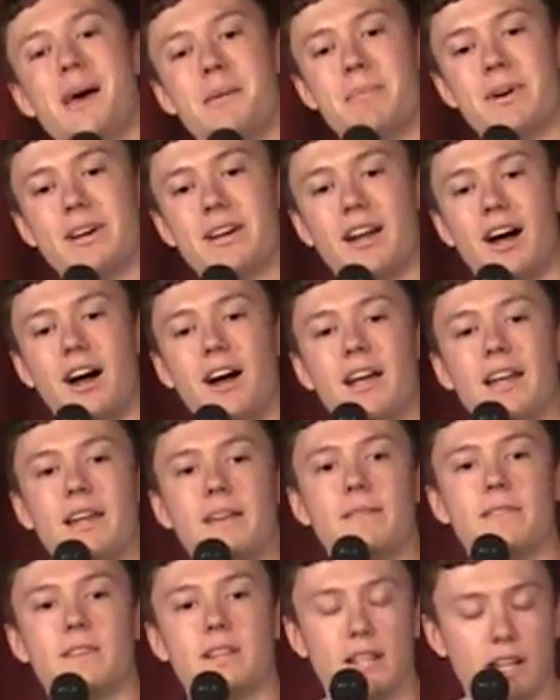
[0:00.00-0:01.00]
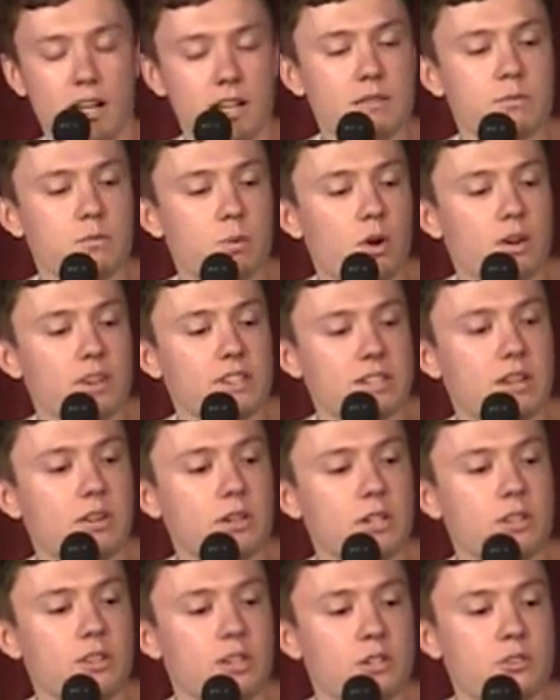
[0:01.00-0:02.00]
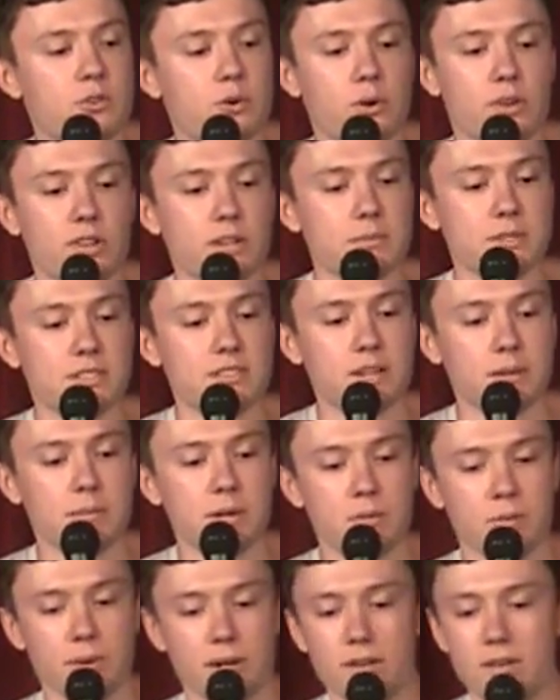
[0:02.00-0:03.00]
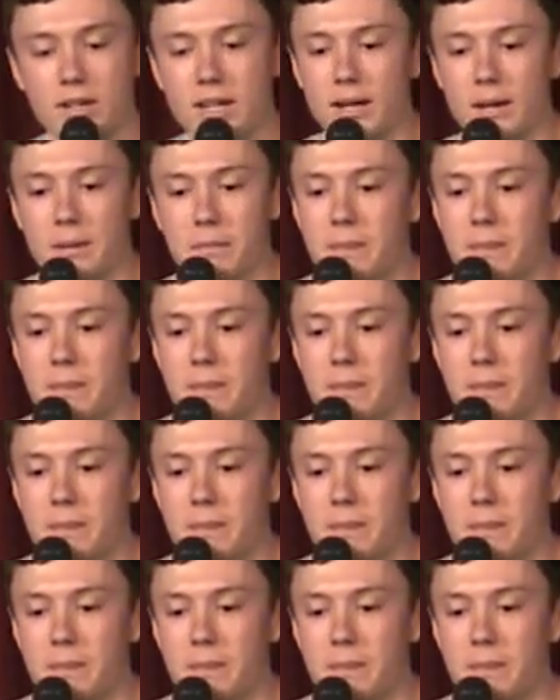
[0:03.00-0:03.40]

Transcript: But I want to tell you the truth. I'm just going to be real here.